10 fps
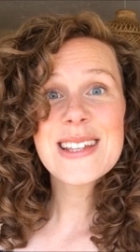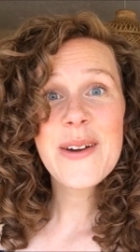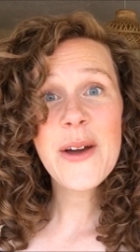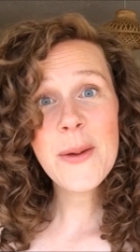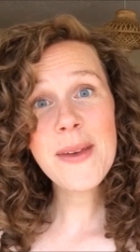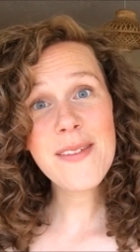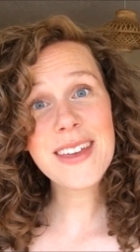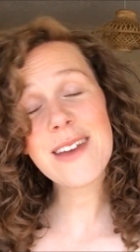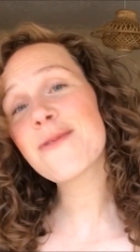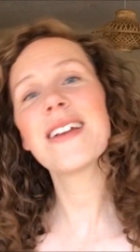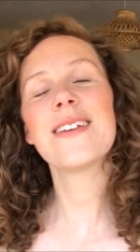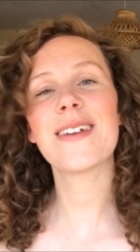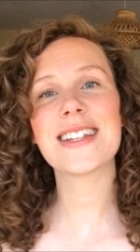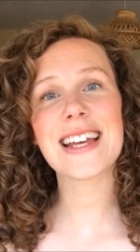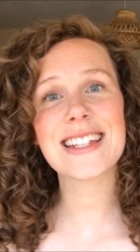so I hope you're having a really
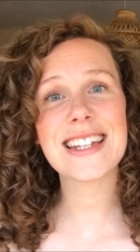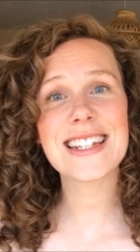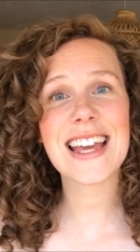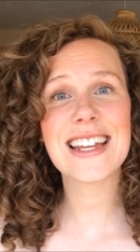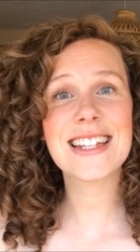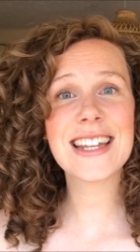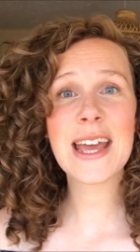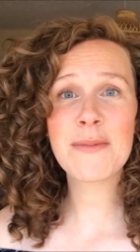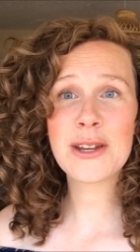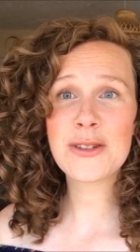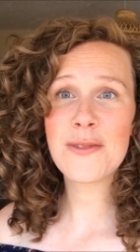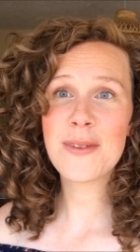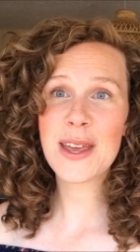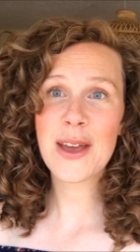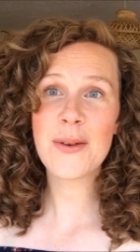fantastic day. Today I'm going to do a
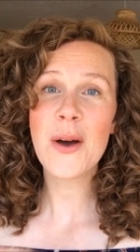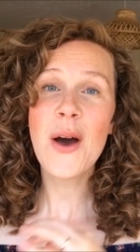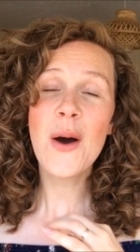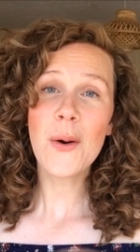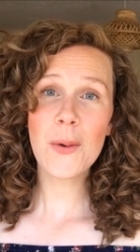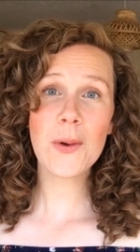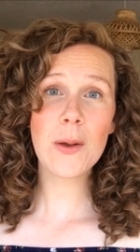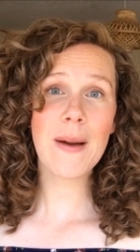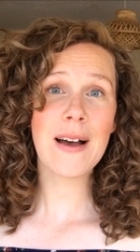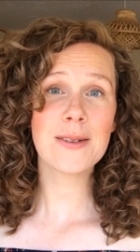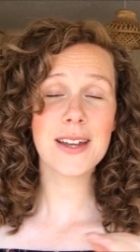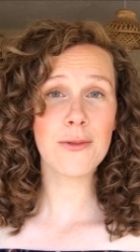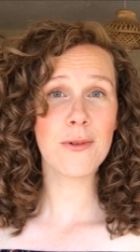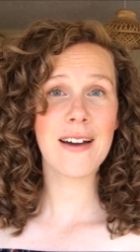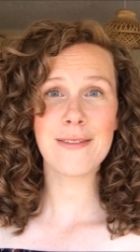video all about a
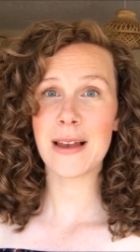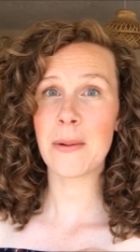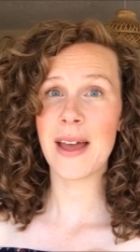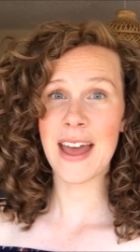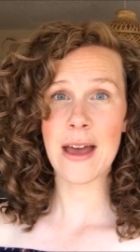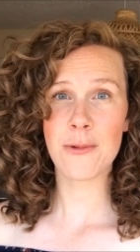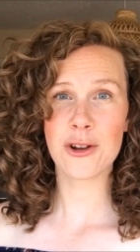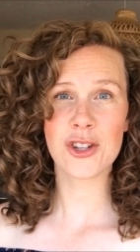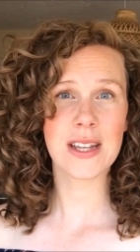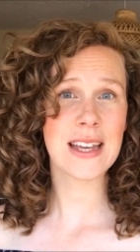rye flour hair wash.